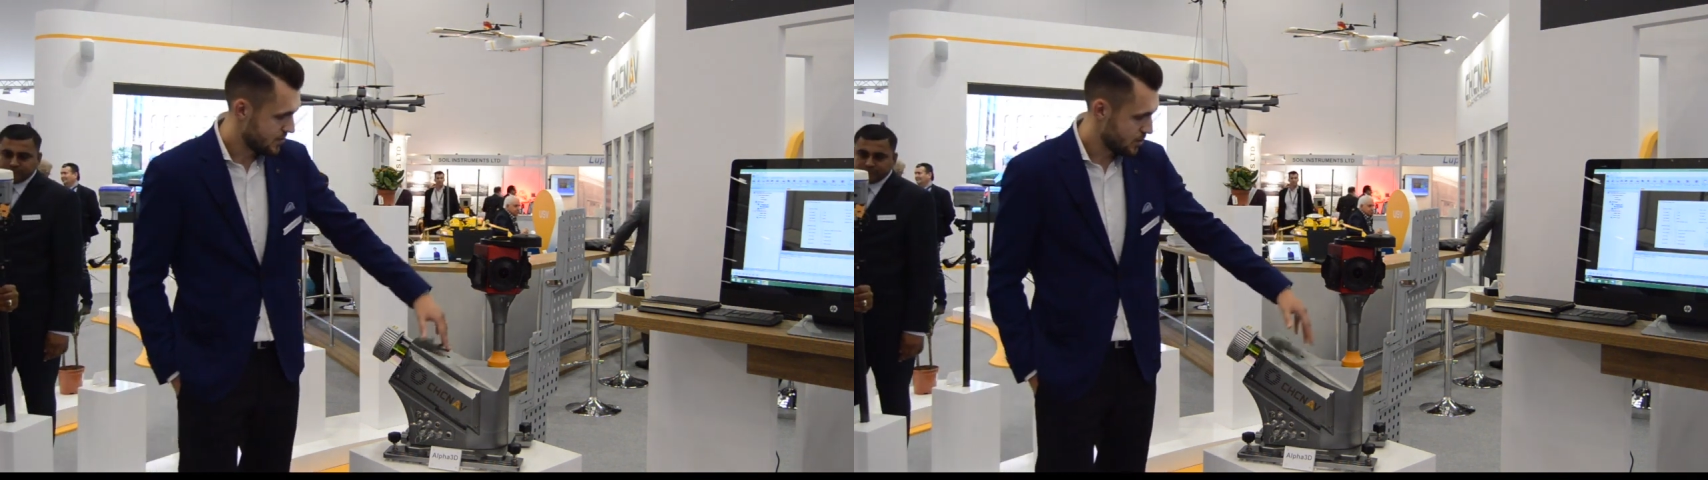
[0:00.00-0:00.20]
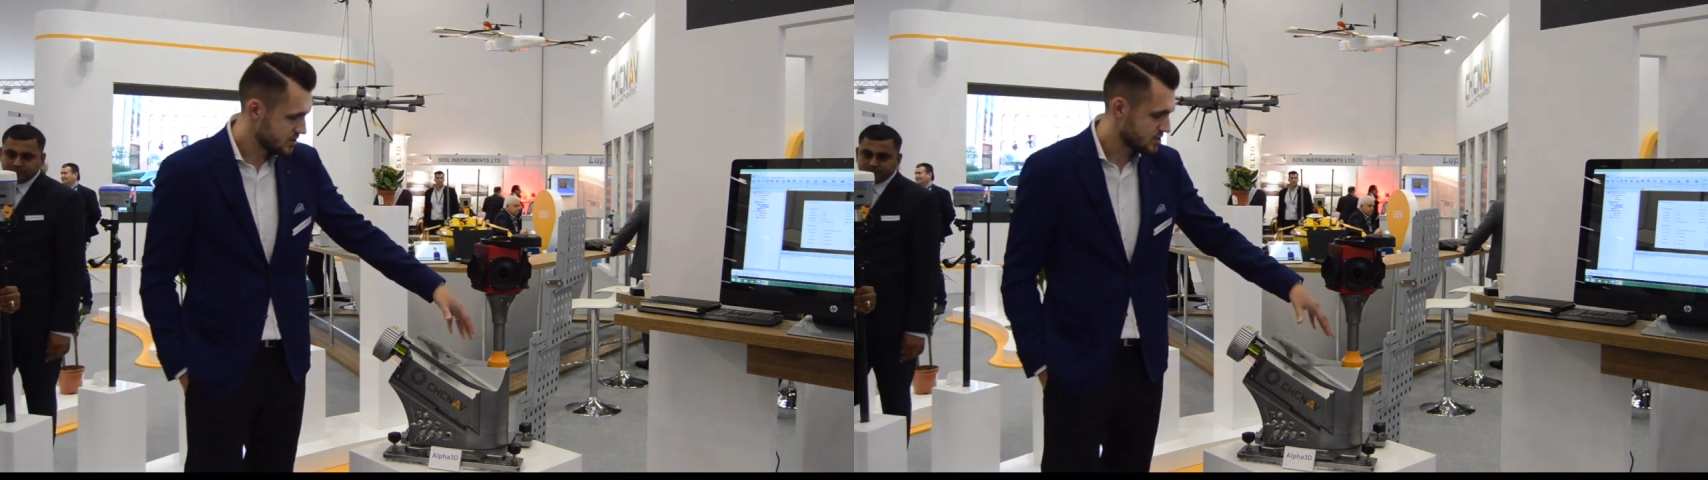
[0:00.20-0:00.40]

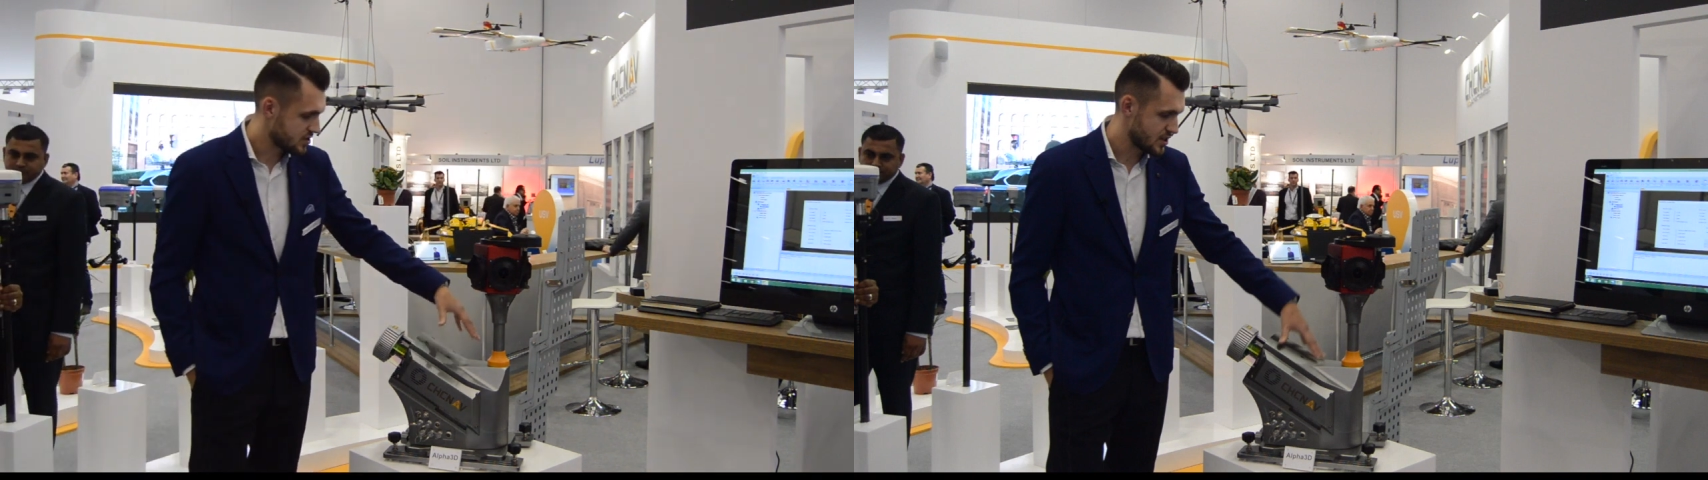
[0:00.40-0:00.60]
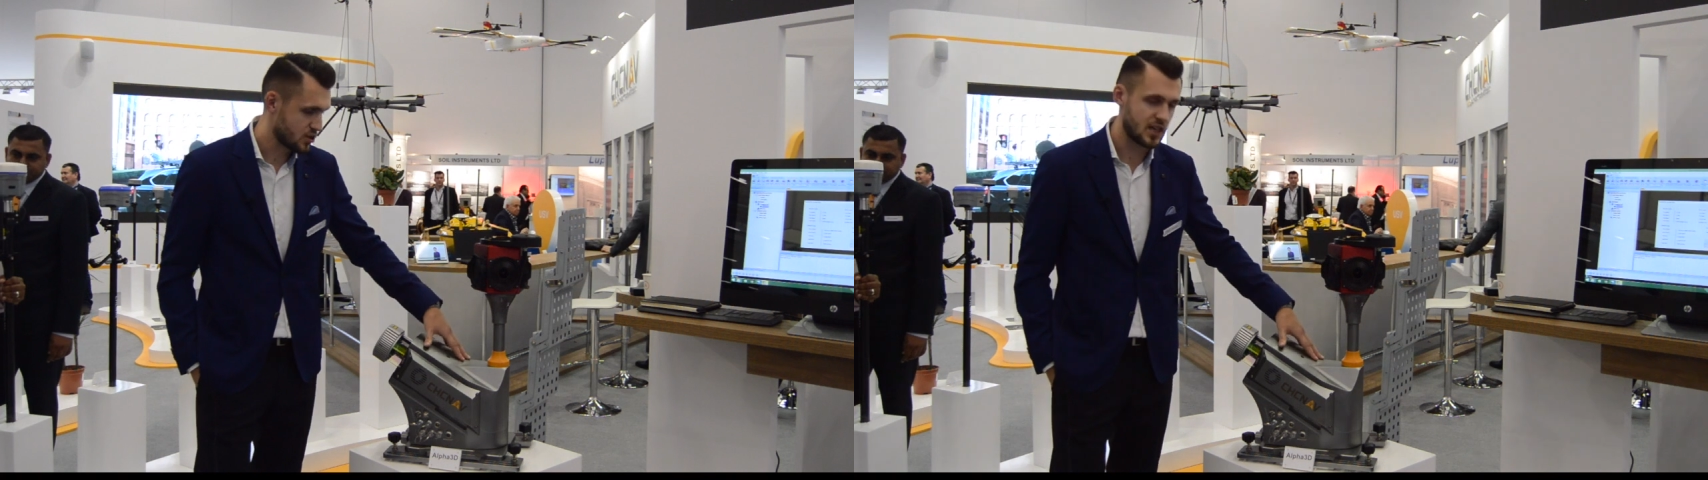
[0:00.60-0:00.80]
We also
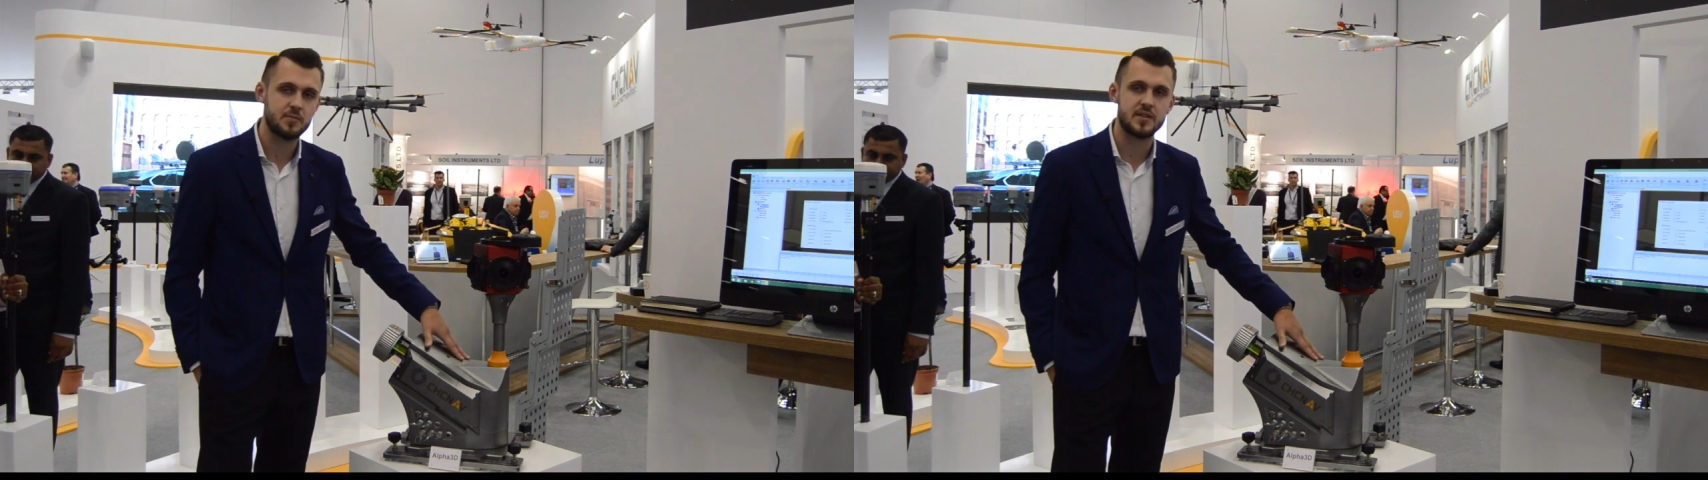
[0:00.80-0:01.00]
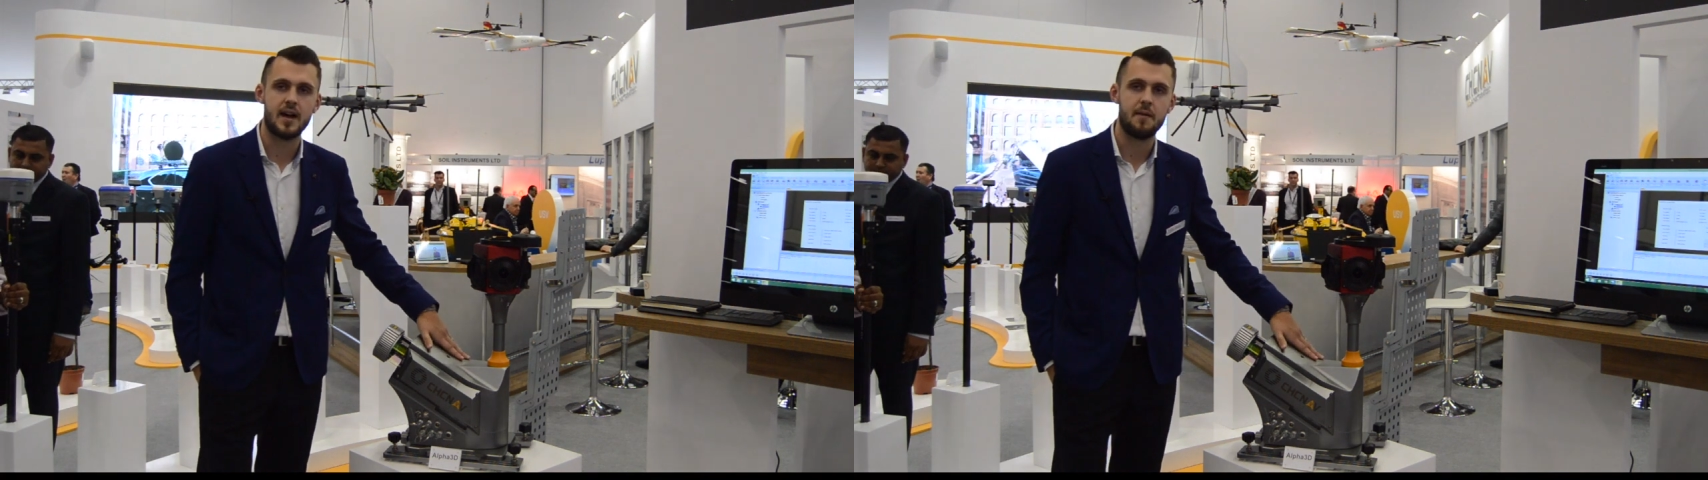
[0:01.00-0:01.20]
try to
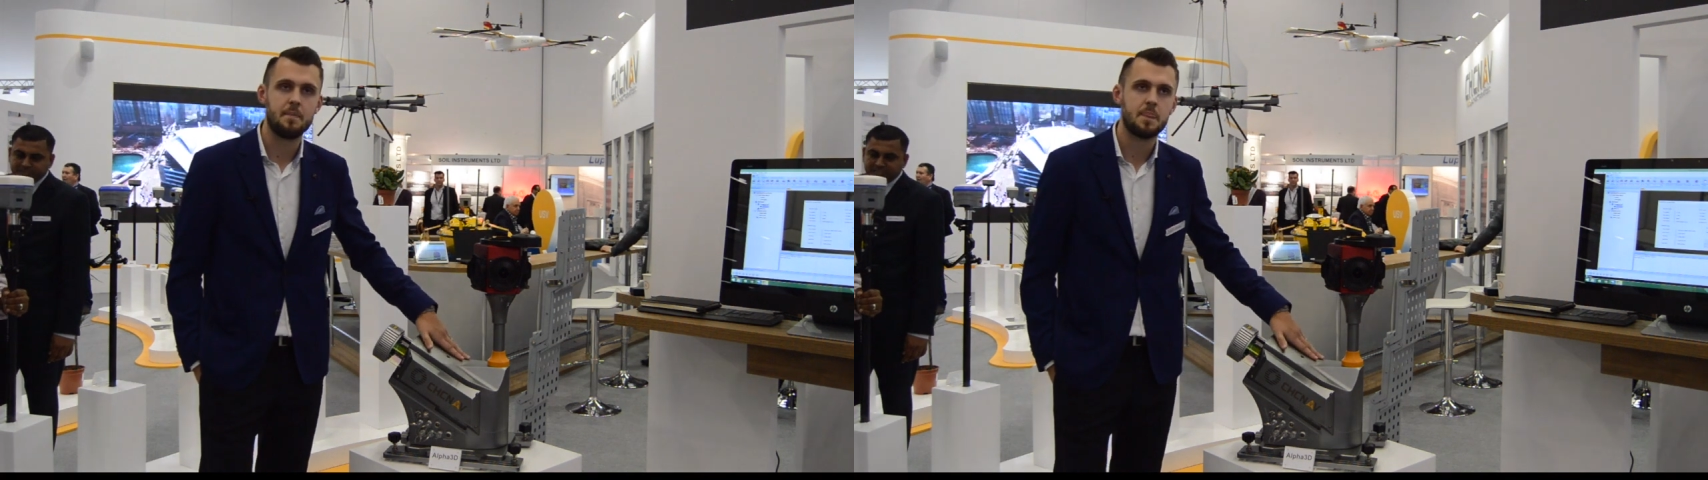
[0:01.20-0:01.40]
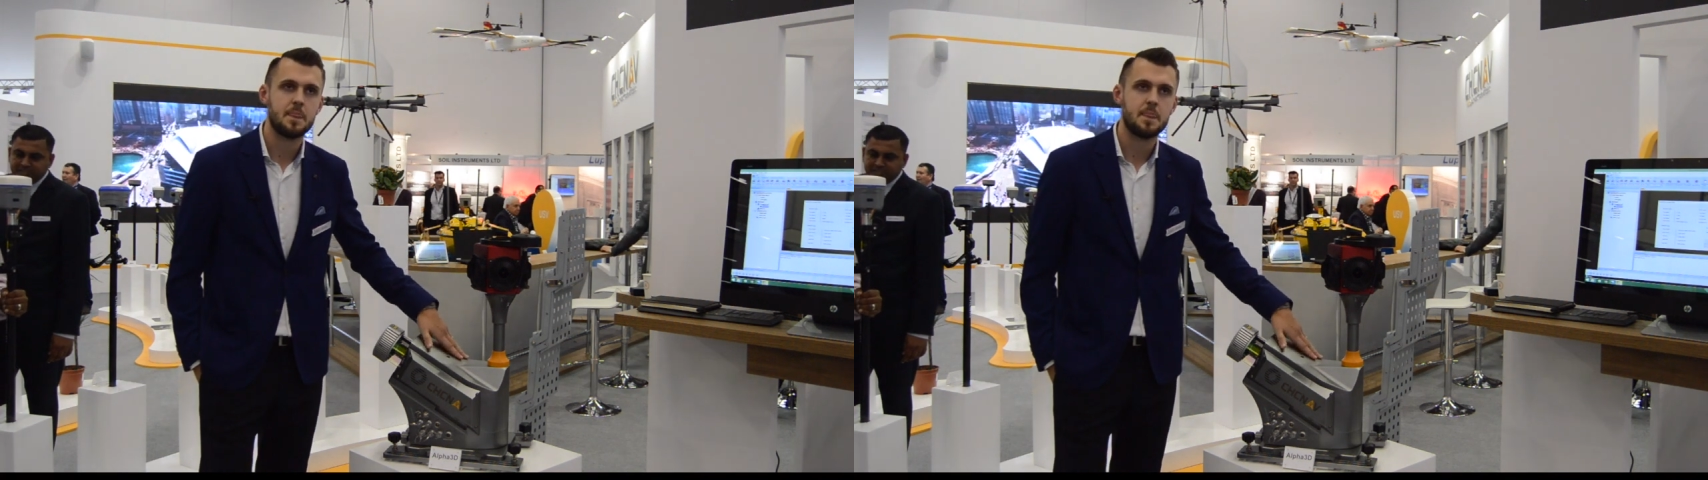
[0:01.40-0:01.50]
keep the